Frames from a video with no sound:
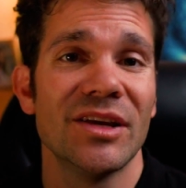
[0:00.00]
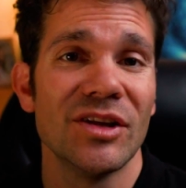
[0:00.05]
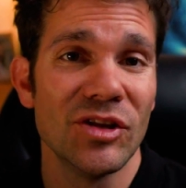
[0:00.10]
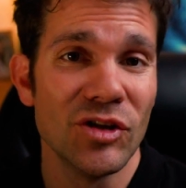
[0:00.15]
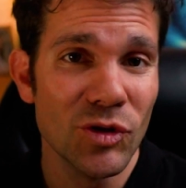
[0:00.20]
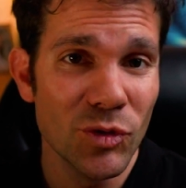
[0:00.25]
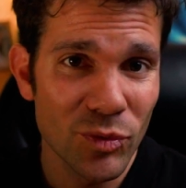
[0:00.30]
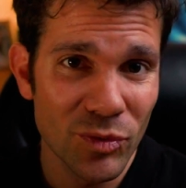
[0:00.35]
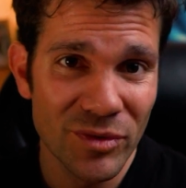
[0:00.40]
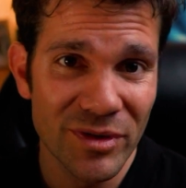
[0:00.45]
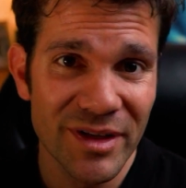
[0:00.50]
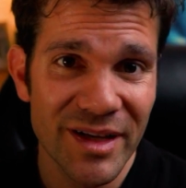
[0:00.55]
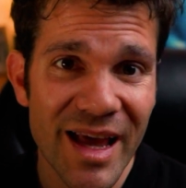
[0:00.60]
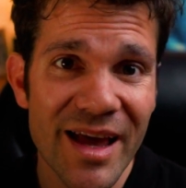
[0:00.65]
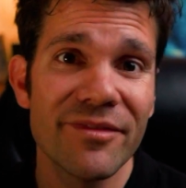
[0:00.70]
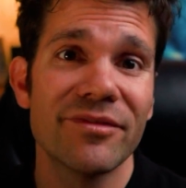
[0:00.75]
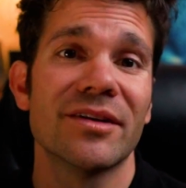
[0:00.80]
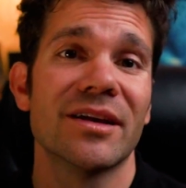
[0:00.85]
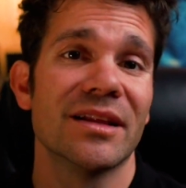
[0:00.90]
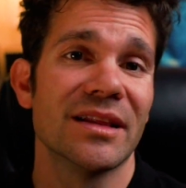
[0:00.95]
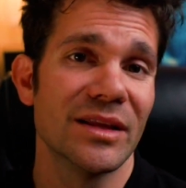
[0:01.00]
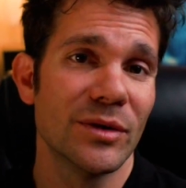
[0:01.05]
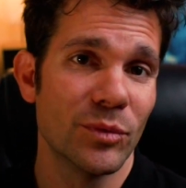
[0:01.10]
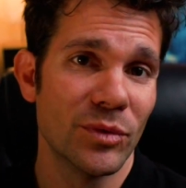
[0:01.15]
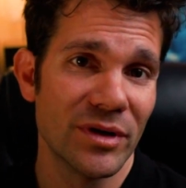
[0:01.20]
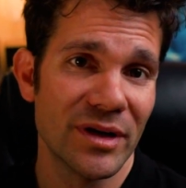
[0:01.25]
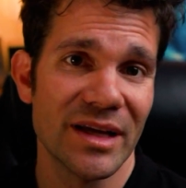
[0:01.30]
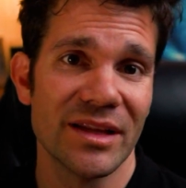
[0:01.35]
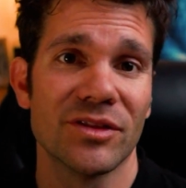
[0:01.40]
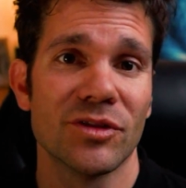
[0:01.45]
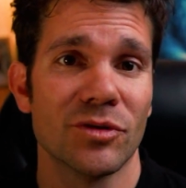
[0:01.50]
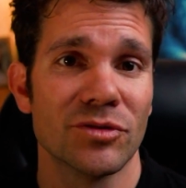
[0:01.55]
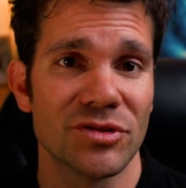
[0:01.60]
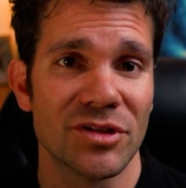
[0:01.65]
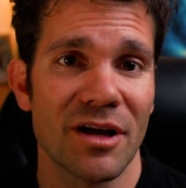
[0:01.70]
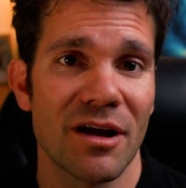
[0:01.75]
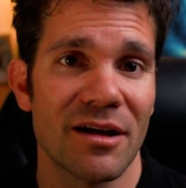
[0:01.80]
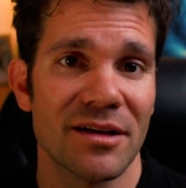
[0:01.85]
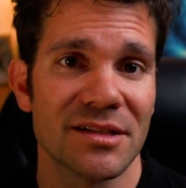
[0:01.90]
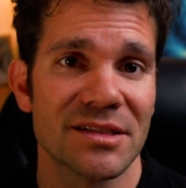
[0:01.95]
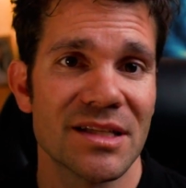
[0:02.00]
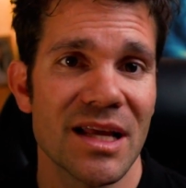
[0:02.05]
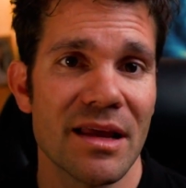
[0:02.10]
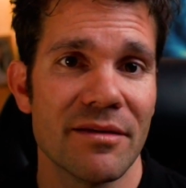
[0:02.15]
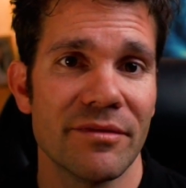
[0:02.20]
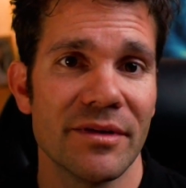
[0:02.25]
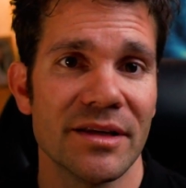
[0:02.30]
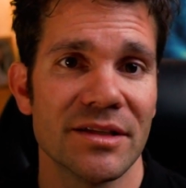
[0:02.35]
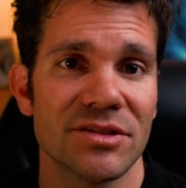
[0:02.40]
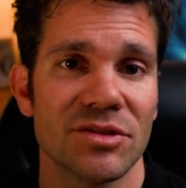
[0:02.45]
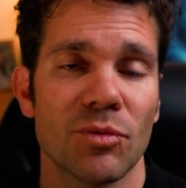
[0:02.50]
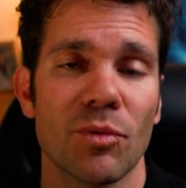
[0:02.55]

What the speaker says: you definitely will get those cost savings.